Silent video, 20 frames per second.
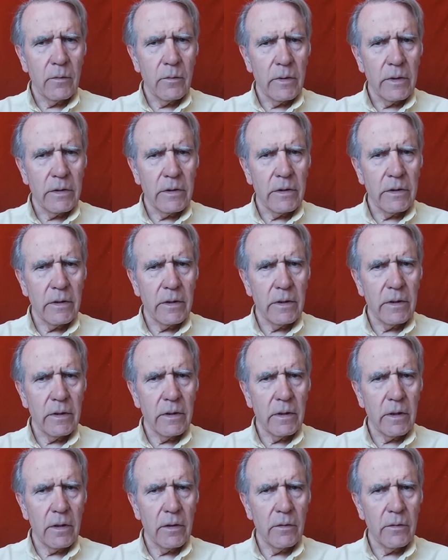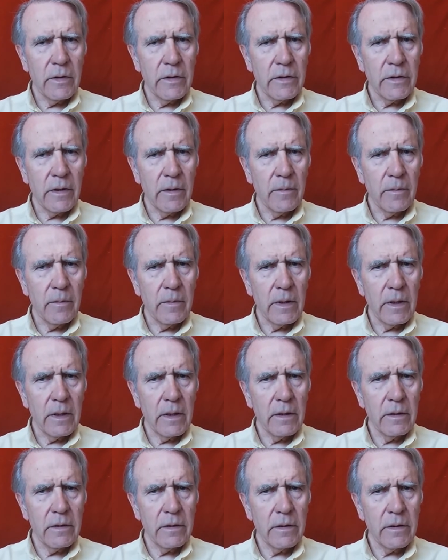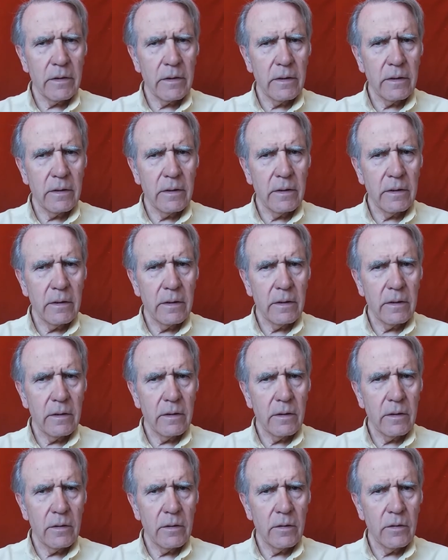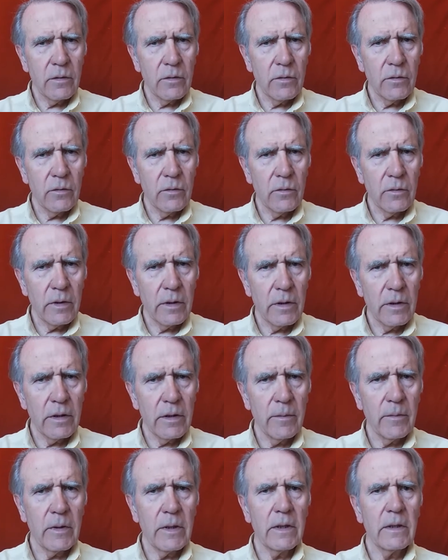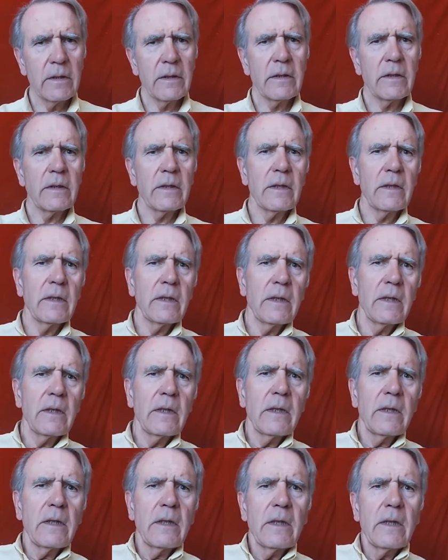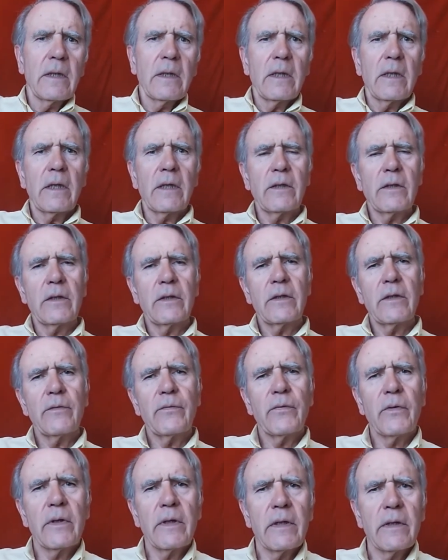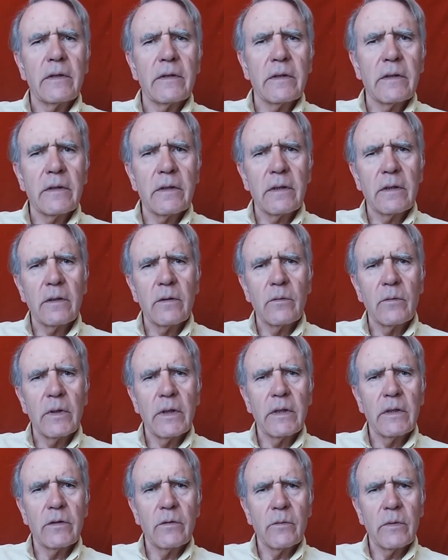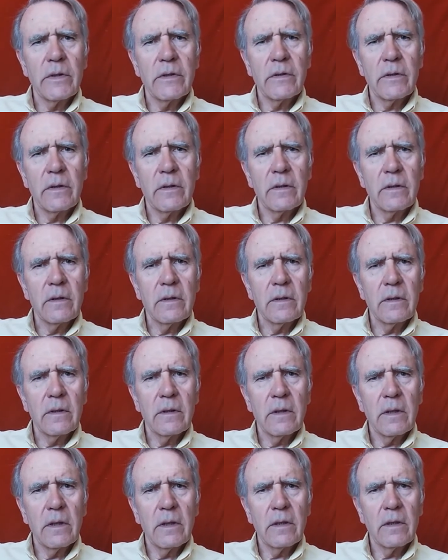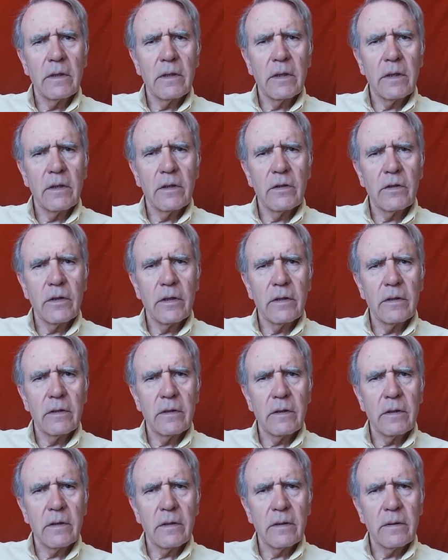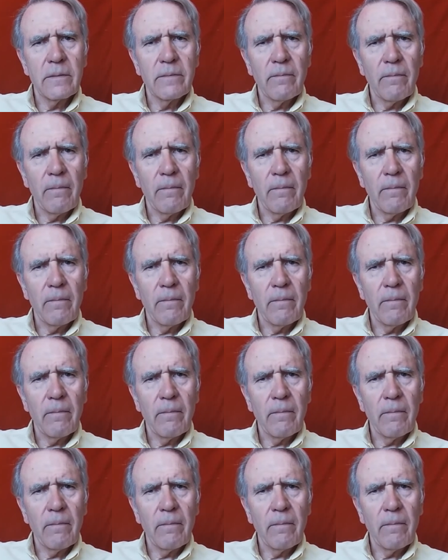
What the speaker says: We see a resemblance to animals and a difference with reason, intelligence.